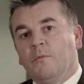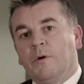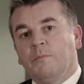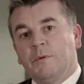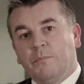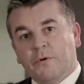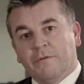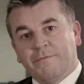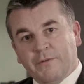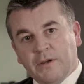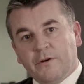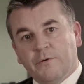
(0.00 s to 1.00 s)
when we put a
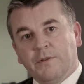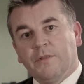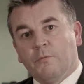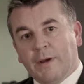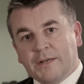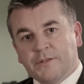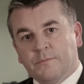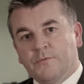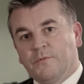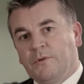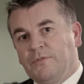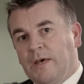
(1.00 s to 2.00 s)
finger in the rectum
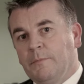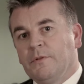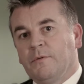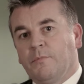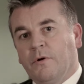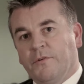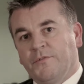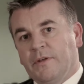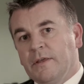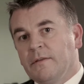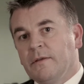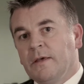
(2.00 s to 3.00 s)
to examine the
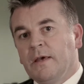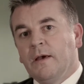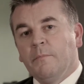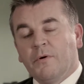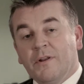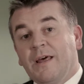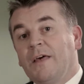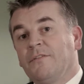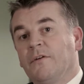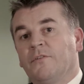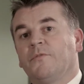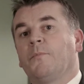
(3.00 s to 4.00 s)
prostate, but it
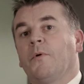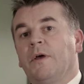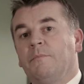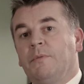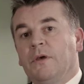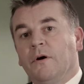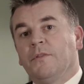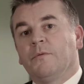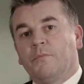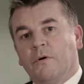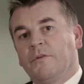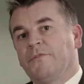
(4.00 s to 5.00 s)
has not spread beyond the
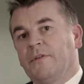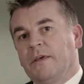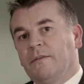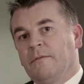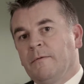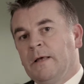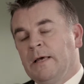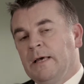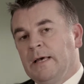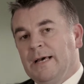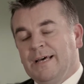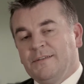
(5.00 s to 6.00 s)
prostate.
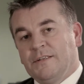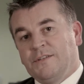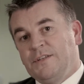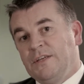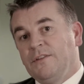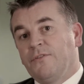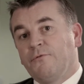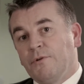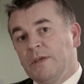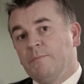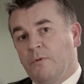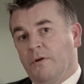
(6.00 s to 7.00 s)
And a
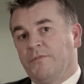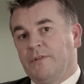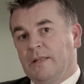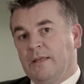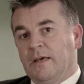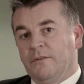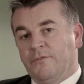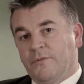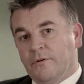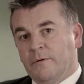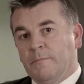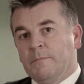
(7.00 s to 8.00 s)
T3 prostate
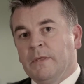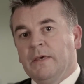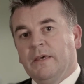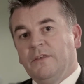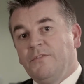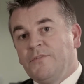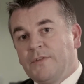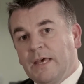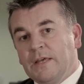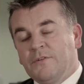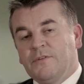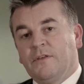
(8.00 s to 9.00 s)
cancer is
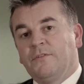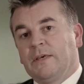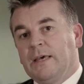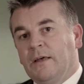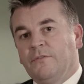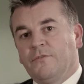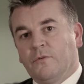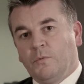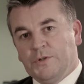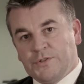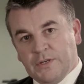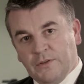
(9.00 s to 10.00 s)
staged as a cancer
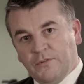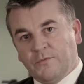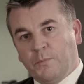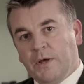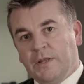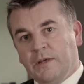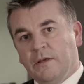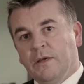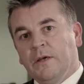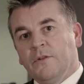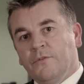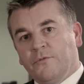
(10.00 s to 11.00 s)
which is spreading
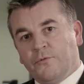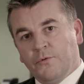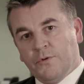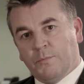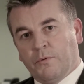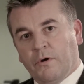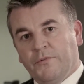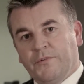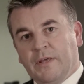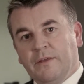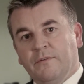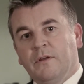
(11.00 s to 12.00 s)
through the
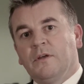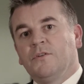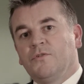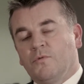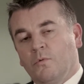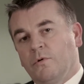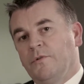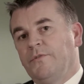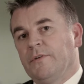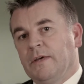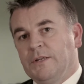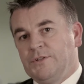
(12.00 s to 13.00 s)
prostate
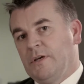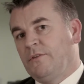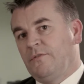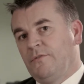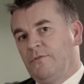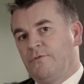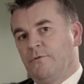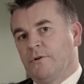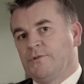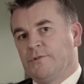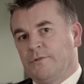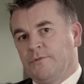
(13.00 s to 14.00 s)
towards adjacent
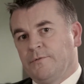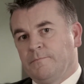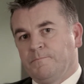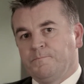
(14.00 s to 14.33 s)
structures.